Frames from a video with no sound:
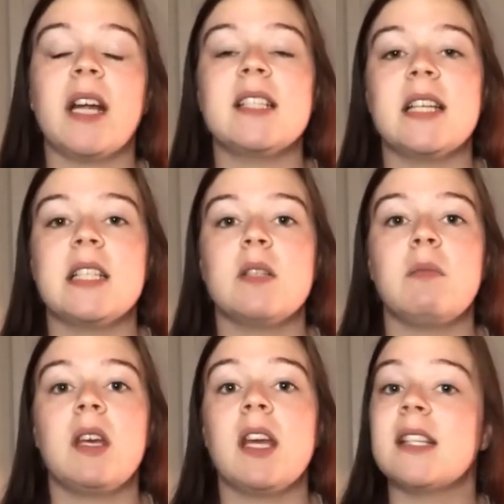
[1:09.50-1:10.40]
had said to
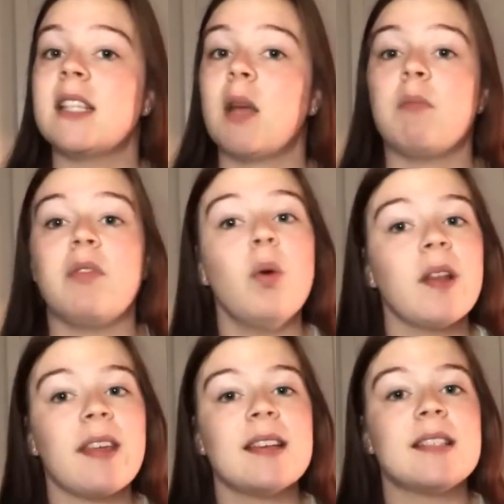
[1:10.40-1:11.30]
me his name
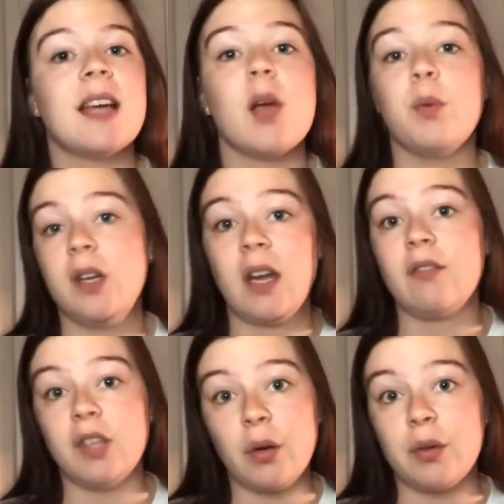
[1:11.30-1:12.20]
before this, I wouldn't
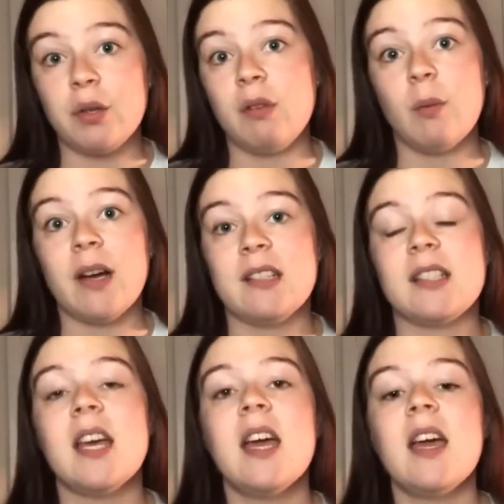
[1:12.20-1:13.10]
have known who he was.